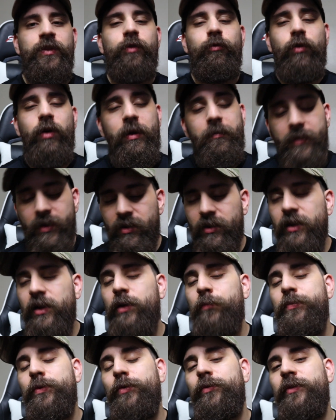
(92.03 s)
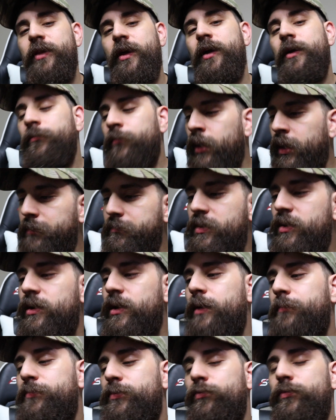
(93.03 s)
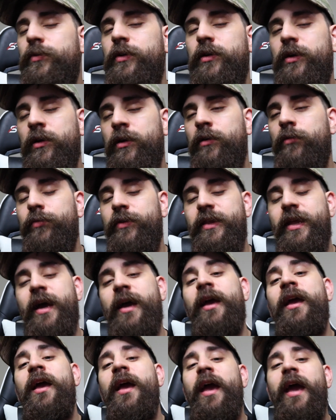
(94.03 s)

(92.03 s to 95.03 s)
Well, I'm here to help you with that. I'm here to help you with that.